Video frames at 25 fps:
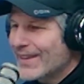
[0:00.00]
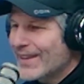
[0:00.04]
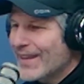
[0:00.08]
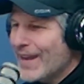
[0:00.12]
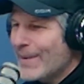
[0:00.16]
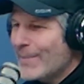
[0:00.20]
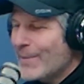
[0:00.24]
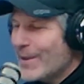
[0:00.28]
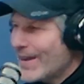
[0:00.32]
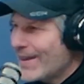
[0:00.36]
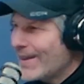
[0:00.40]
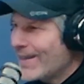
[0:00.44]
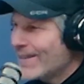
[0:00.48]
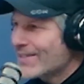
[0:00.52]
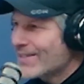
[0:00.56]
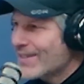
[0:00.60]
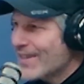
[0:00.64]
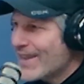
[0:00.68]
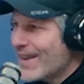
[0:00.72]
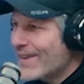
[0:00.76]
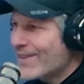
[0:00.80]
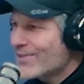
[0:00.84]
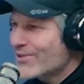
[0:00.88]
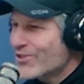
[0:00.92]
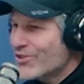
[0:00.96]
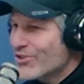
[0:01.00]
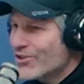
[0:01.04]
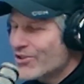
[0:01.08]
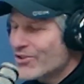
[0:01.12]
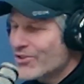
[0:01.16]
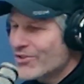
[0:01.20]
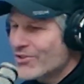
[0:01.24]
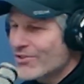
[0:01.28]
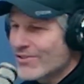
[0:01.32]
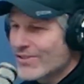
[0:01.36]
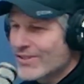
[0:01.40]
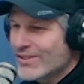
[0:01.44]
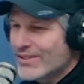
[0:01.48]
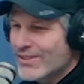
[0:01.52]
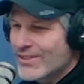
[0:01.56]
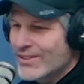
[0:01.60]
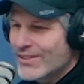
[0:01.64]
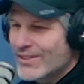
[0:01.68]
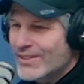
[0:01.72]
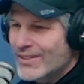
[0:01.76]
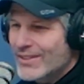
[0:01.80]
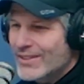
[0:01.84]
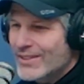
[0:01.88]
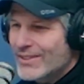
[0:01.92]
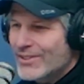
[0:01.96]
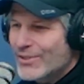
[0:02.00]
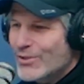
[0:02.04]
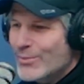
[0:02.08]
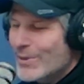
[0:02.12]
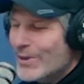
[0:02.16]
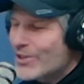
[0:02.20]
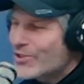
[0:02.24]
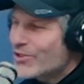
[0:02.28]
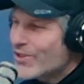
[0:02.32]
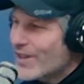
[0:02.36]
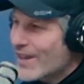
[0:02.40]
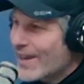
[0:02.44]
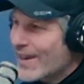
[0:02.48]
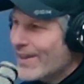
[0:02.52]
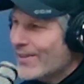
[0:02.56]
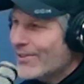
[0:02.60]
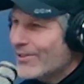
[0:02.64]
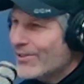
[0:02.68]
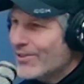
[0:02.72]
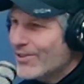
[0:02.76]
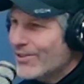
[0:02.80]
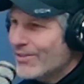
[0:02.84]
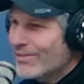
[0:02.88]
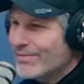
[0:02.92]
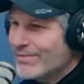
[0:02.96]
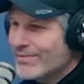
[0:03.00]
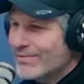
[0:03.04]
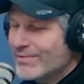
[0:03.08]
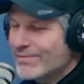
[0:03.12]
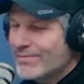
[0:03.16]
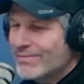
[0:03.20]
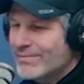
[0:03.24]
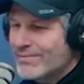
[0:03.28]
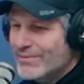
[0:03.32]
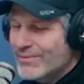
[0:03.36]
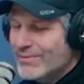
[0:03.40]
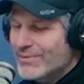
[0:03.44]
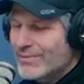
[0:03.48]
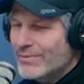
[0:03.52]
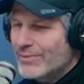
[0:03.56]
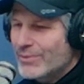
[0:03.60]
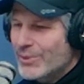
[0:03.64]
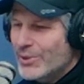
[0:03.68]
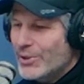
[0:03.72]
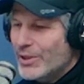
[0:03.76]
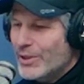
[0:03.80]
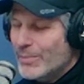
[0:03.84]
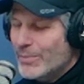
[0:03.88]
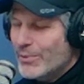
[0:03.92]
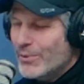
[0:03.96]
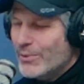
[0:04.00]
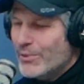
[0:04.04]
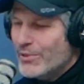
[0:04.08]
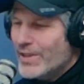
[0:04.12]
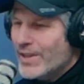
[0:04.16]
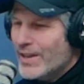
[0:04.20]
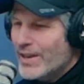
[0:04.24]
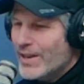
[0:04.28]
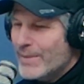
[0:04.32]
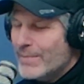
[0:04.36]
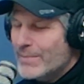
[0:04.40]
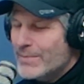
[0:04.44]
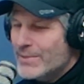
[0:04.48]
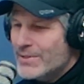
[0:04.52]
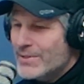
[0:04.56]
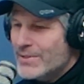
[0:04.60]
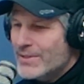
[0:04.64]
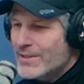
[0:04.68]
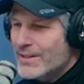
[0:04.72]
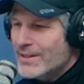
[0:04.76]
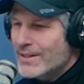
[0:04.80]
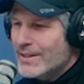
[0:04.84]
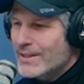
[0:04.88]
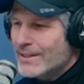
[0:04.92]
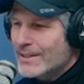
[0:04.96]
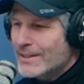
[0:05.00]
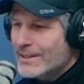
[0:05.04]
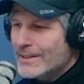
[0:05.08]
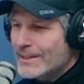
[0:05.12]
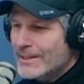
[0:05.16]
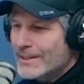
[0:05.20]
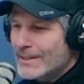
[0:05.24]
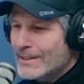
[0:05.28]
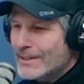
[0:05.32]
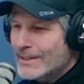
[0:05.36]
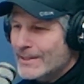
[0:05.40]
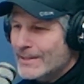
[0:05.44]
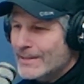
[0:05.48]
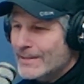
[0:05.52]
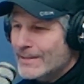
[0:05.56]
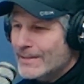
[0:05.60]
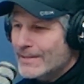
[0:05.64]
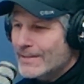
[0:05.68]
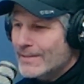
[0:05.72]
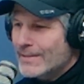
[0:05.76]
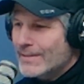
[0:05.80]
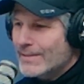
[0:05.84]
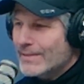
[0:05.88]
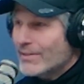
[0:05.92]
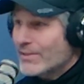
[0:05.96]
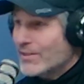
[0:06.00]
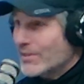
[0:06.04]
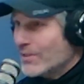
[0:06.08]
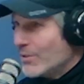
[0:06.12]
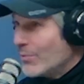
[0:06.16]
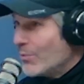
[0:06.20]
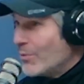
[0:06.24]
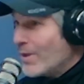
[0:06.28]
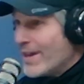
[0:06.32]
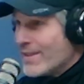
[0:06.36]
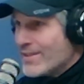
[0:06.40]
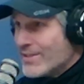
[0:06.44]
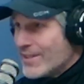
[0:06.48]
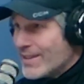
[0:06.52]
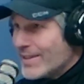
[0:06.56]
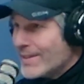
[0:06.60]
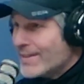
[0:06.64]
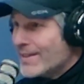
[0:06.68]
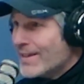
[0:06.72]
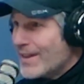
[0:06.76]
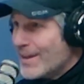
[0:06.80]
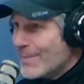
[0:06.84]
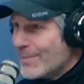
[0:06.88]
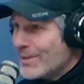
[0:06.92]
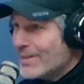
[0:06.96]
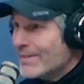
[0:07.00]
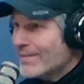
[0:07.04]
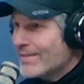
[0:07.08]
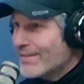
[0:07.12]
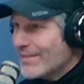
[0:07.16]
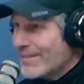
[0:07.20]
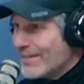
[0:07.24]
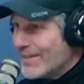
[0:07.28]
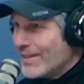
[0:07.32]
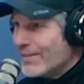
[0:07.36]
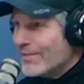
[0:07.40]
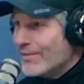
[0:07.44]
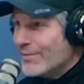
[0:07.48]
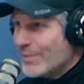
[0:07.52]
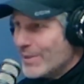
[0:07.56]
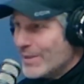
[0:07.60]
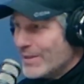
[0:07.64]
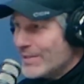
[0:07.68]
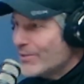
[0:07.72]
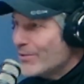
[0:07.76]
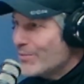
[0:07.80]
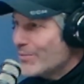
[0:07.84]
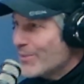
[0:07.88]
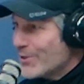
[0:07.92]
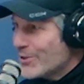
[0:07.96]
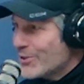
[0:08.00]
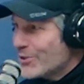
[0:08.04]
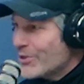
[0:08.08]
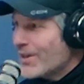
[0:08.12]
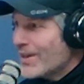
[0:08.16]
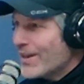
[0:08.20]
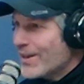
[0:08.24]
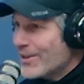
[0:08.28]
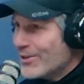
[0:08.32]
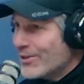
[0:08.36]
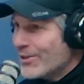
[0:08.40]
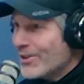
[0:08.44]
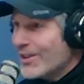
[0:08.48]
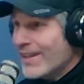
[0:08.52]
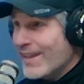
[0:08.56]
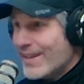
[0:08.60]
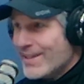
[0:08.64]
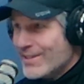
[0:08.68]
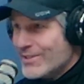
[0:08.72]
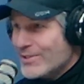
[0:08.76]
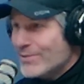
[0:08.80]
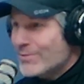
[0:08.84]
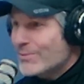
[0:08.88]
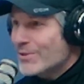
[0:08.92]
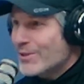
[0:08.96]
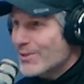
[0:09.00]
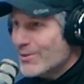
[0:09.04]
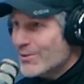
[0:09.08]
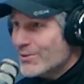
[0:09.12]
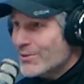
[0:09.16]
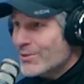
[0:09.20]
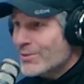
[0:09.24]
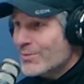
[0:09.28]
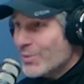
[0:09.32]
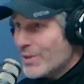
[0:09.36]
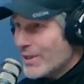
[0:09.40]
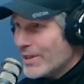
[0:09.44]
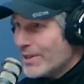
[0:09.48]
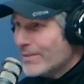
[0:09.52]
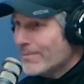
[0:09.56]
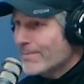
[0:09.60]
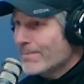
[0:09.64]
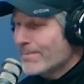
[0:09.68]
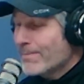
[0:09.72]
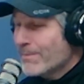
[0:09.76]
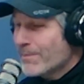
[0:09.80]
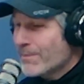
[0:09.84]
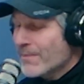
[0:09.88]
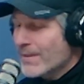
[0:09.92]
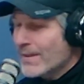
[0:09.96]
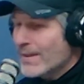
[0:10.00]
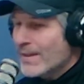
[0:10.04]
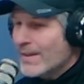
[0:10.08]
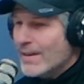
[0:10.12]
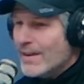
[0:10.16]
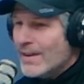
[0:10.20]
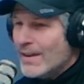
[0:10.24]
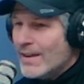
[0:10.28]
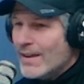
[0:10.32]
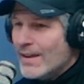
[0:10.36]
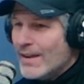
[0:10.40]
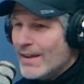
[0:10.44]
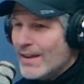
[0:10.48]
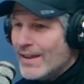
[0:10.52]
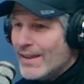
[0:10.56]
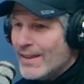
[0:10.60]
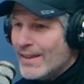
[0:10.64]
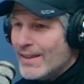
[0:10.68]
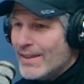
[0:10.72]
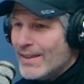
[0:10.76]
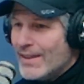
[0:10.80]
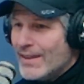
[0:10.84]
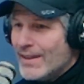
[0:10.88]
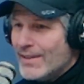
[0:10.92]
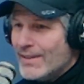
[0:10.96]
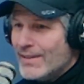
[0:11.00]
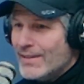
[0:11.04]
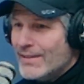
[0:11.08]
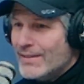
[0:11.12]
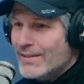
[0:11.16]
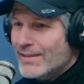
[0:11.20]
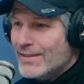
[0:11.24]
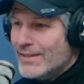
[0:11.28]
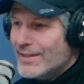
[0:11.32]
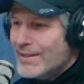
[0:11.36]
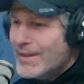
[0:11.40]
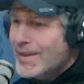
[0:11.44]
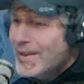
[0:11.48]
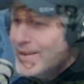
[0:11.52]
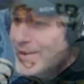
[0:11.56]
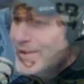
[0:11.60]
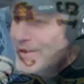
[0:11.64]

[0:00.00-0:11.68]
they came at us last year, too much to handle, really both games to the Wayzata comment, they've been too much to handle the last two years as well. I think to